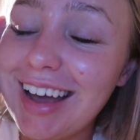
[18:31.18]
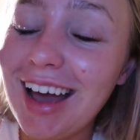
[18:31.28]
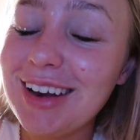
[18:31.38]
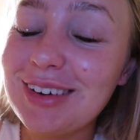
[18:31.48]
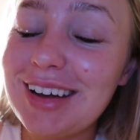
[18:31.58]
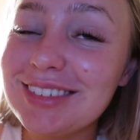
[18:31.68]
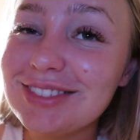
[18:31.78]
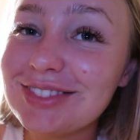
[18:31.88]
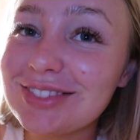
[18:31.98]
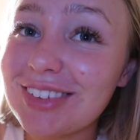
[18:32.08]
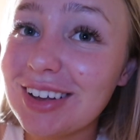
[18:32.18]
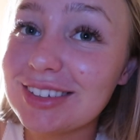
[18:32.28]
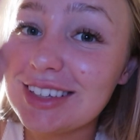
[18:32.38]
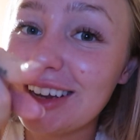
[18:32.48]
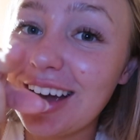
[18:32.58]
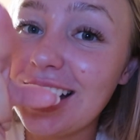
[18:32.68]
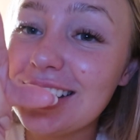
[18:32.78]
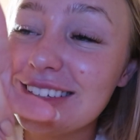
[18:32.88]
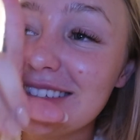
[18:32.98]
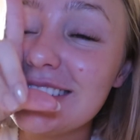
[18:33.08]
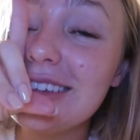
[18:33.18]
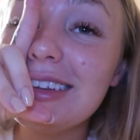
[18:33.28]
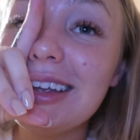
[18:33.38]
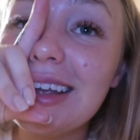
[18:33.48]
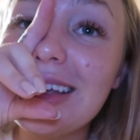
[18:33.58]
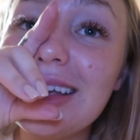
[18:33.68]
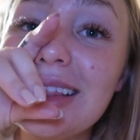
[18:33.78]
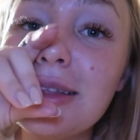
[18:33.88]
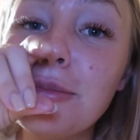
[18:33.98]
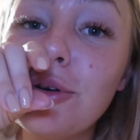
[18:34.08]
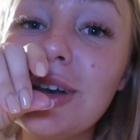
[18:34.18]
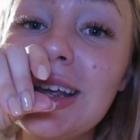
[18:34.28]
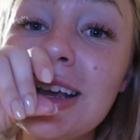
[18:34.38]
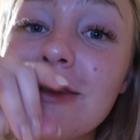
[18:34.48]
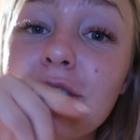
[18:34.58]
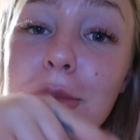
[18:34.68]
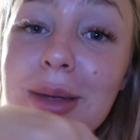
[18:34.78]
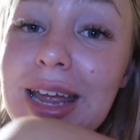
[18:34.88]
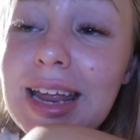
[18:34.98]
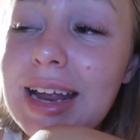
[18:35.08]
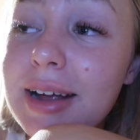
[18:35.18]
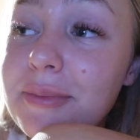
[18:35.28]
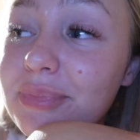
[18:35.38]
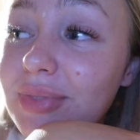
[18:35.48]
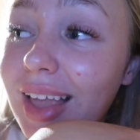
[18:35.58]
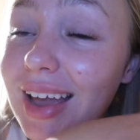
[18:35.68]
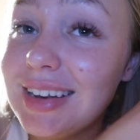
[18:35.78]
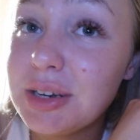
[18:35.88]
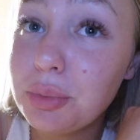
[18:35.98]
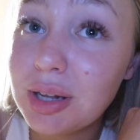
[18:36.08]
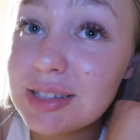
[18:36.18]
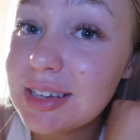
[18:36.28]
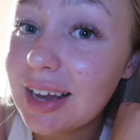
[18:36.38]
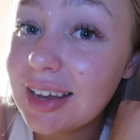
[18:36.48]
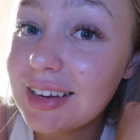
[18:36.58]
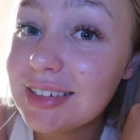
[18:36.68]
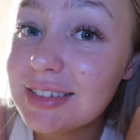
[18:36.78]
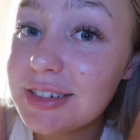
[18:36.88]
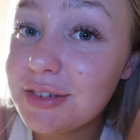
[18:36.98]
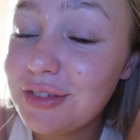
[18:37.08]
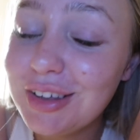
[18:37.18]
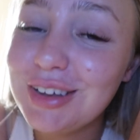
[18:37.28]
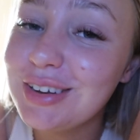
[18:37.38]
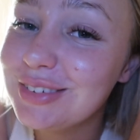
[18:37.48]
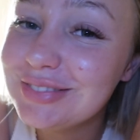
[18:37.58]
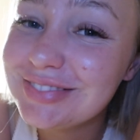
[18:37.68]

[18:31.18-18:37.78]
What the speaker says: Anyway, I'll see you guys in the morning for me, and in 1 second for you.